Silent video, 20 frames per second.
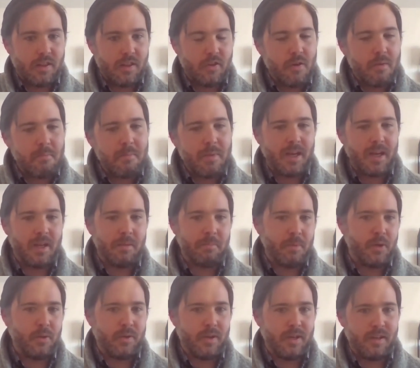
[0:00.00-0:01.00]
there are many
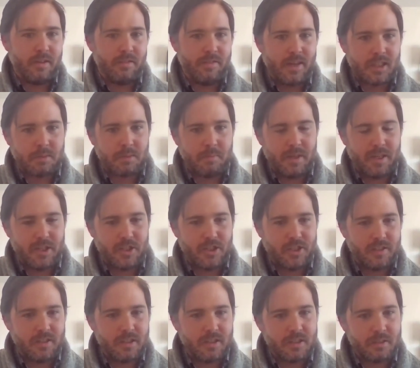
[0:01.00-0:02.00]
punitive
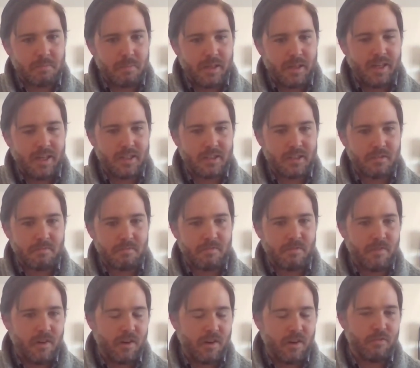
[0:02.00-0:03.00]
expeditions. Benin is
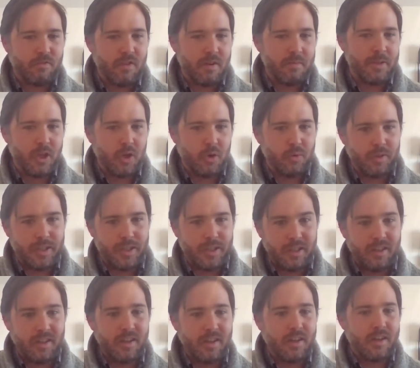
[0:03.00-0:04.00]
far from the
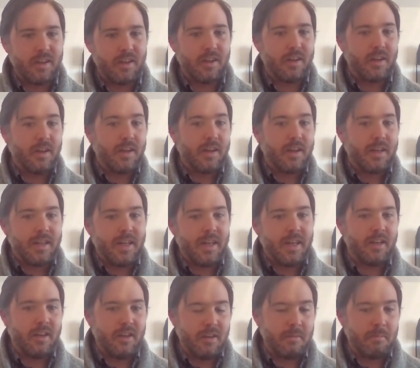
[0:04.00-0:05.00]
only
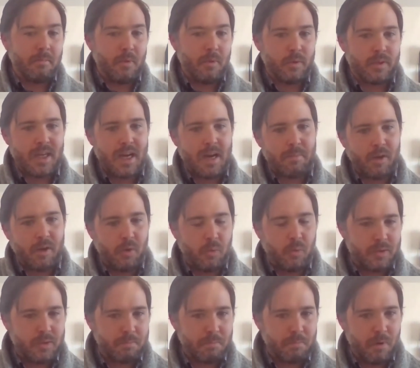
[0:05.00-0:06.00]
kingdom whose capital
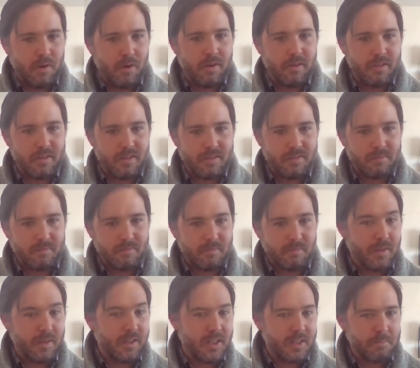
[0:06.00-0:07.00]
was burned
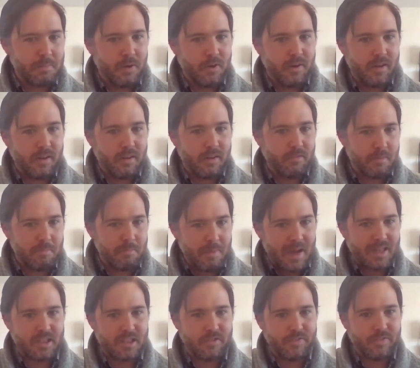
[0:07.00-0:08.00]
in this period of the
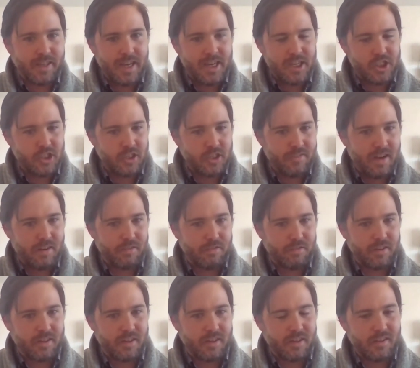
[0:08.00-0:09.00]
pacification of
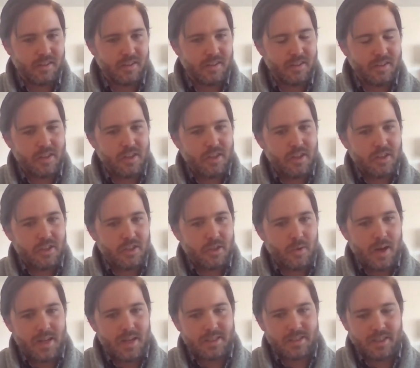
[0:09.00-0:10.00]
Africa.
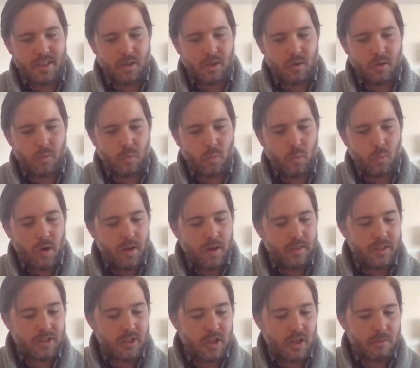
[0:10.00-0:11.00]
So asking where
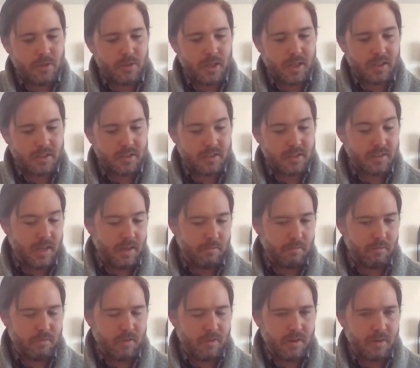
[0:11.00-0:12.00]
these objects
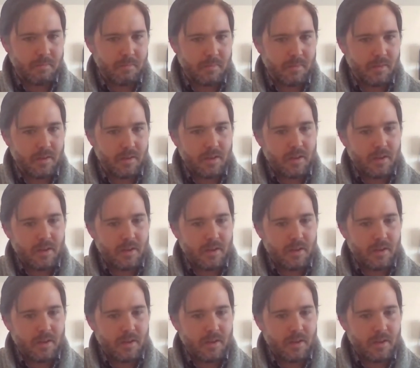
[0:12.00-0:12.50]
came from,